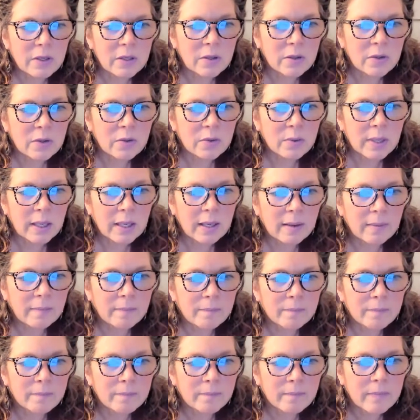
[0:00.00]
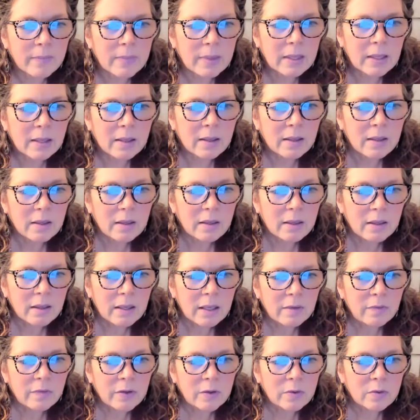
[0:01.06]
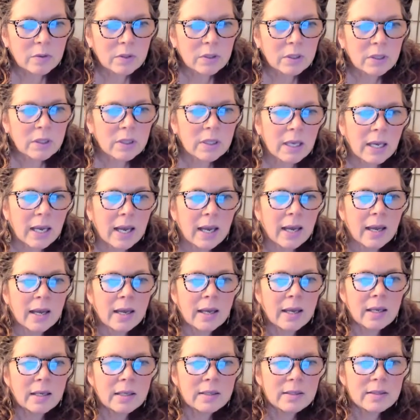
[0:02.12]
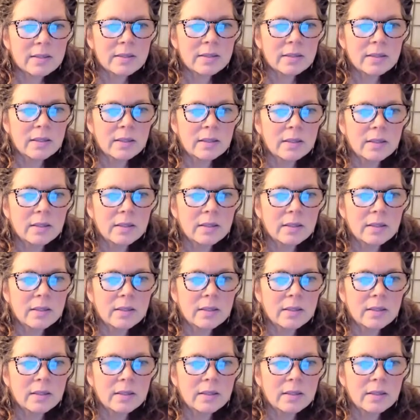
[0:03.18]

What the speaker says: you look at